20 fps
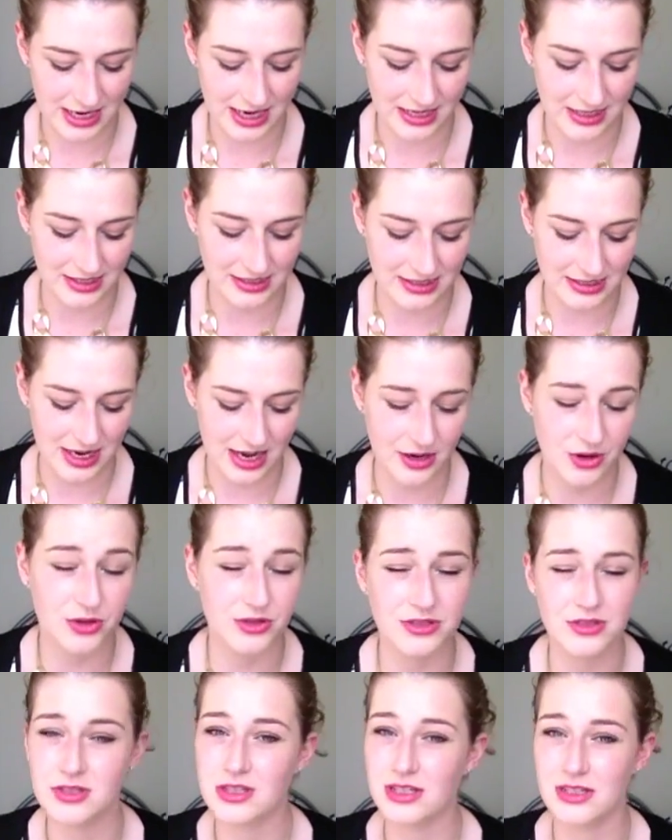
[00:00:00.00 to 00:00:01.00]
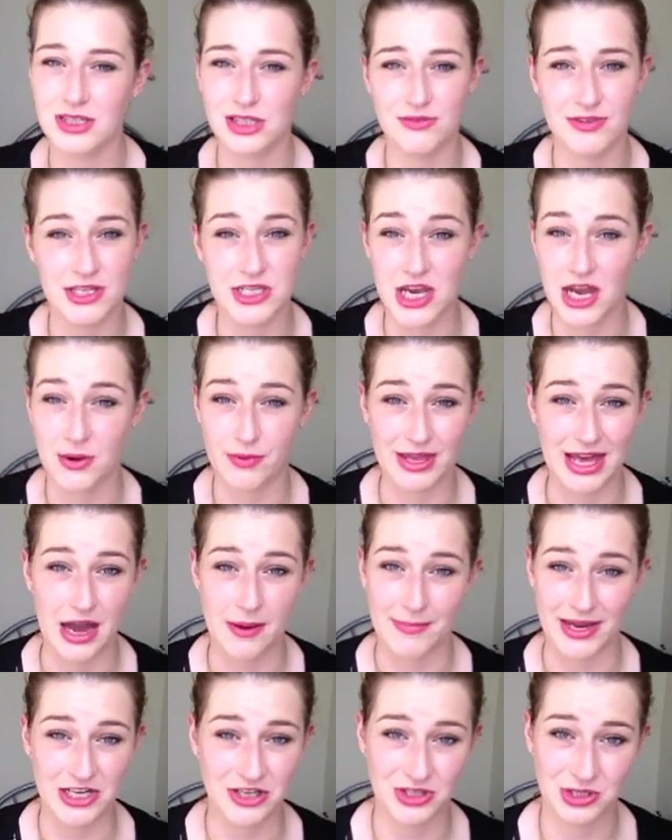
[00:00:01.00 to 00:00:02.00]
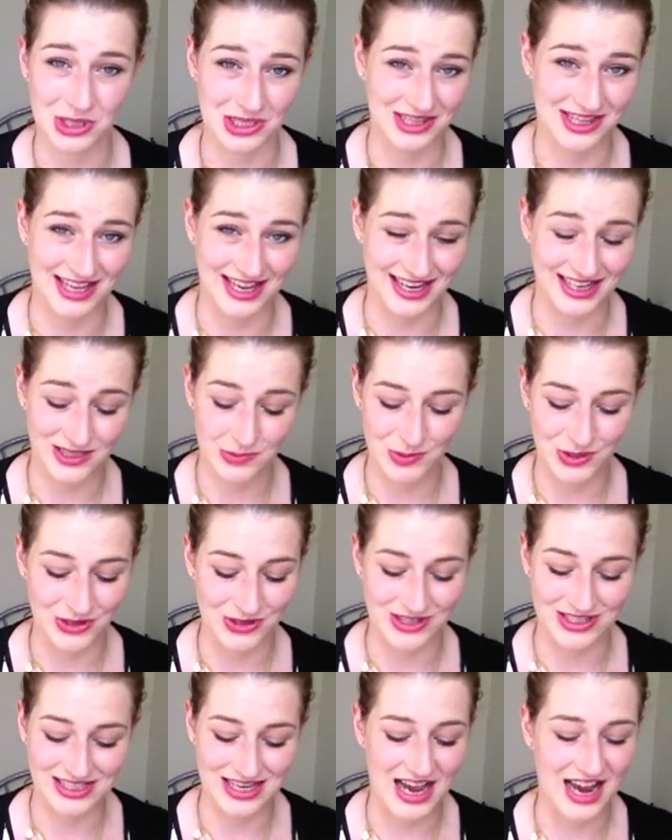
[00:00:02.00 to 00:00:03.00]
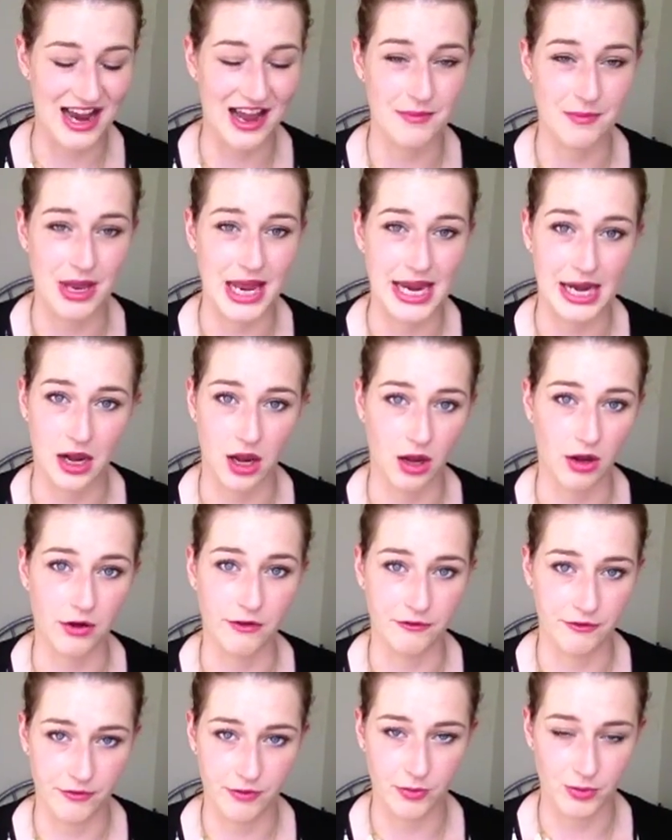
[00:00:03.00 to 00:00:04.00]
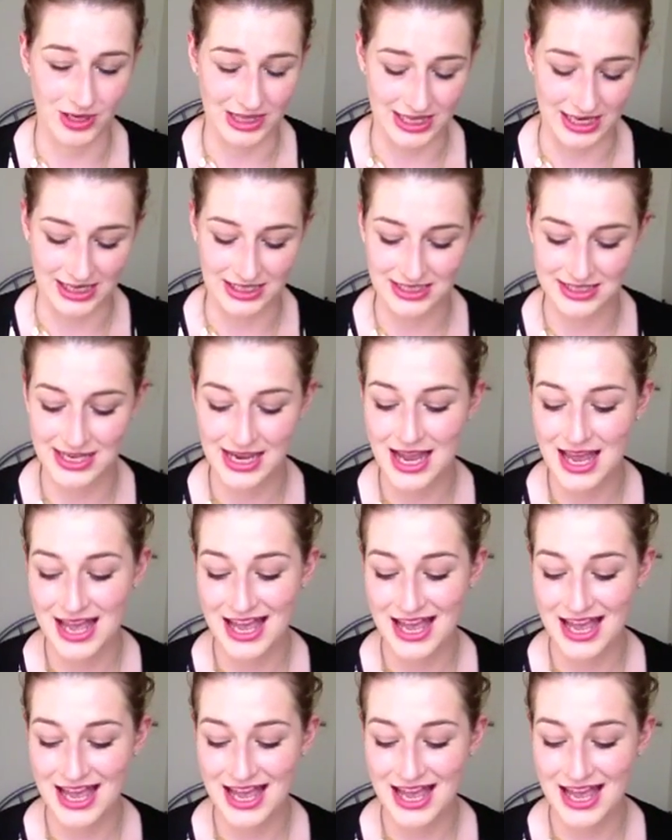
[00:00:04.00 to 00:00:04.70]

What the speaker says: and I couldn't do this video without mentioning this because I am in love with it.